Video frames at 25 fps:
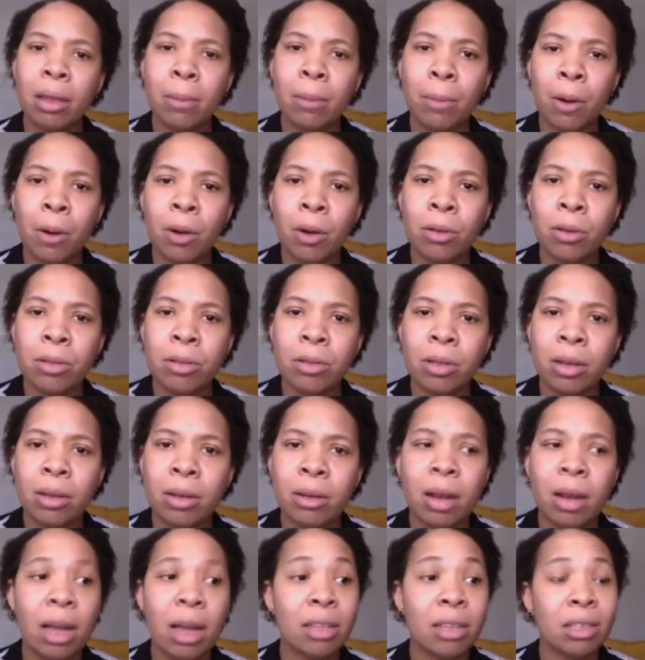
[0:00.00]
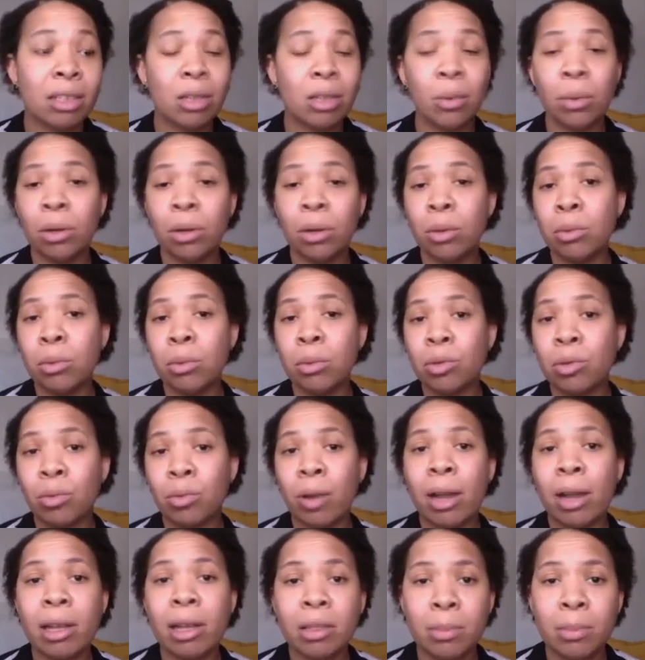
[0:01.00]
person and someone who was
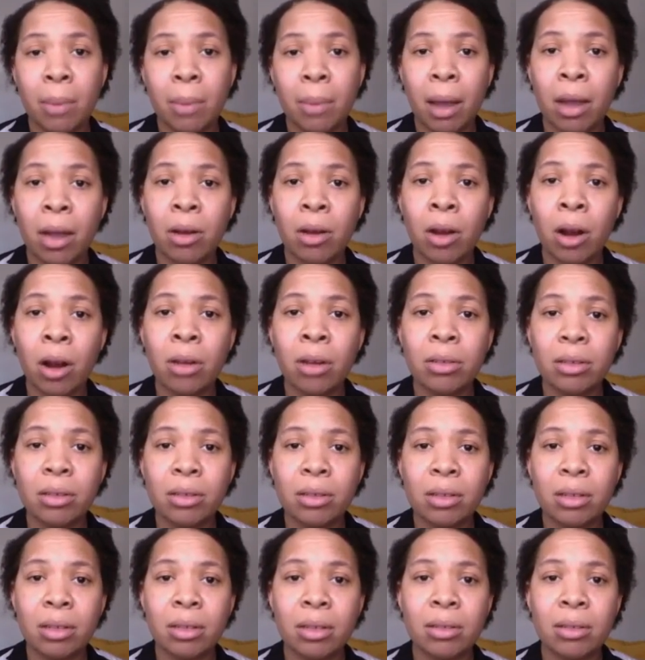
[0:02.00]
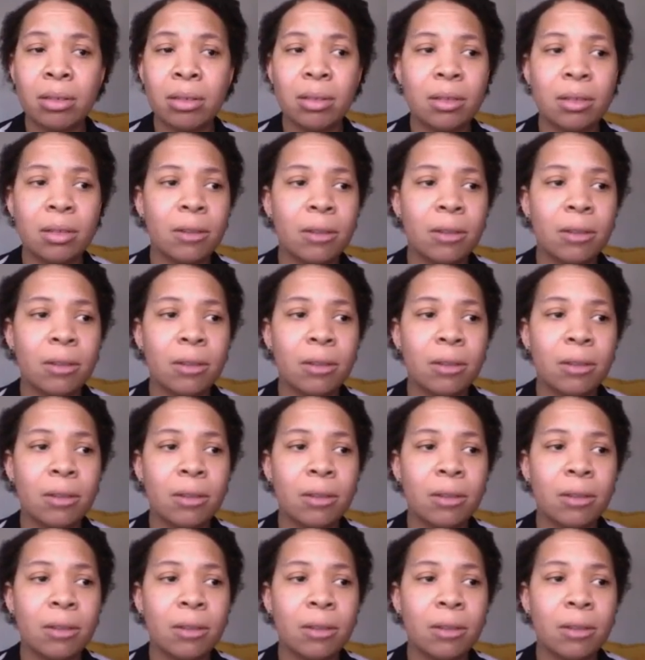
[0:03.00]
raised by a narcissist,